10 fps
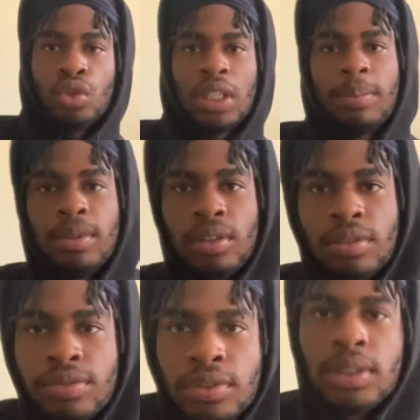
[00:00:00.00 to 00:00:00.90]
a little
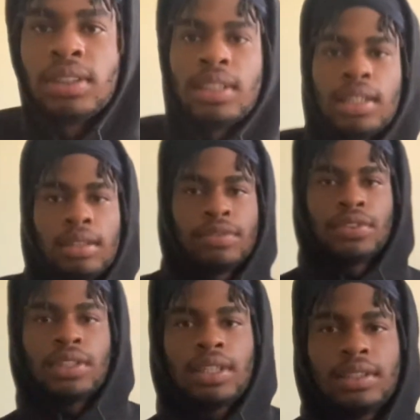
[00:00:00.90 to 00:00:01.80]
freestyle for
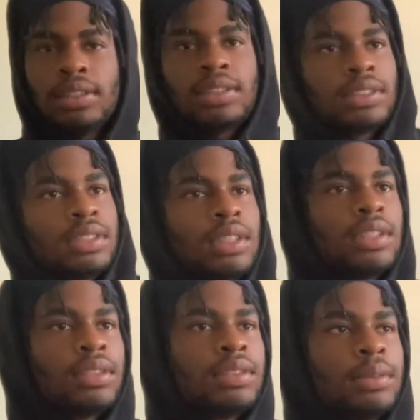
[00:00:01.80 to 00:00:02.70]
y'all niggas, y'all
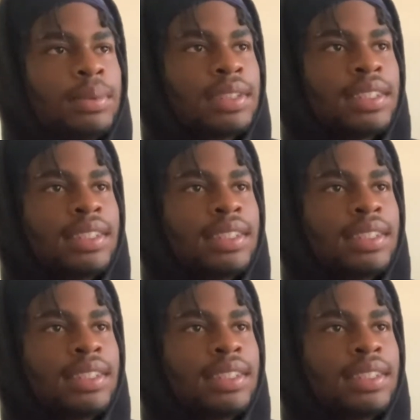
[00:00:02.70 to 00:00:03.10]
know what I'm saying.